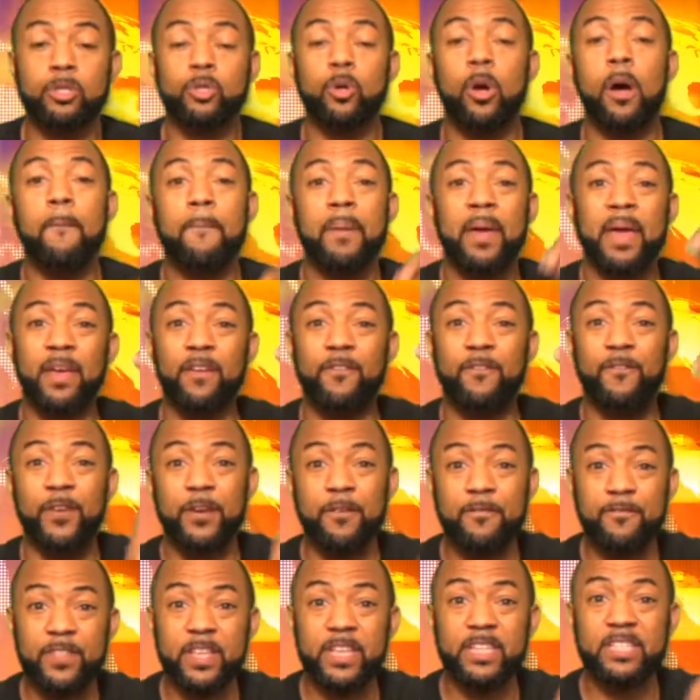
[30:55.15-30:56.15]
So I'm paying
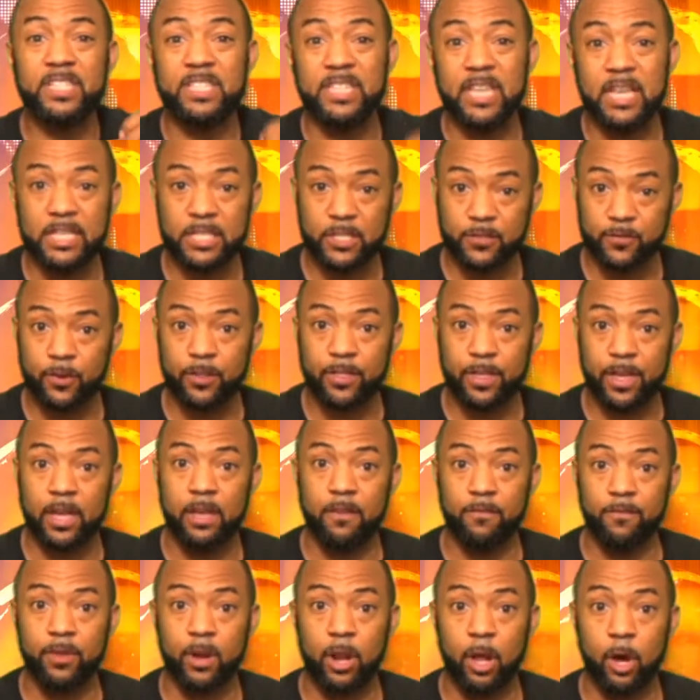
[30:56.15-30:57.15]
50 cents for the
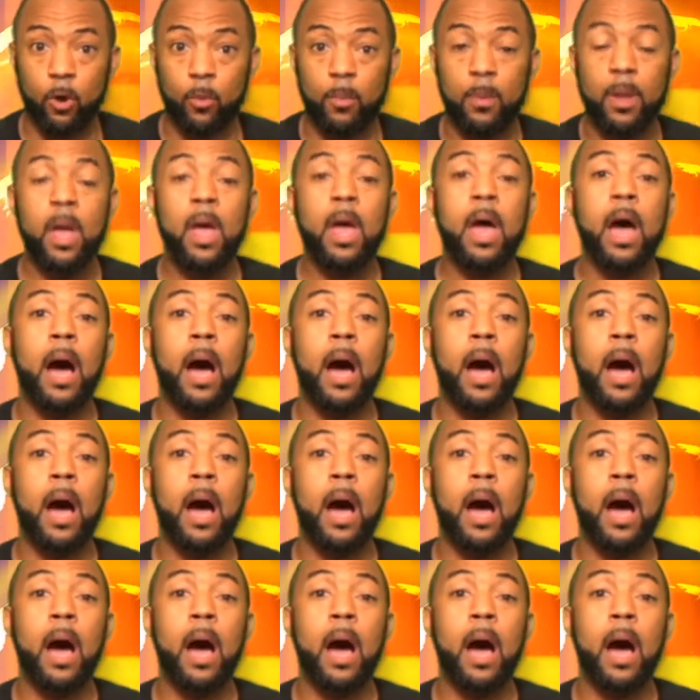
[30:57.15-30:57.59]
envelope.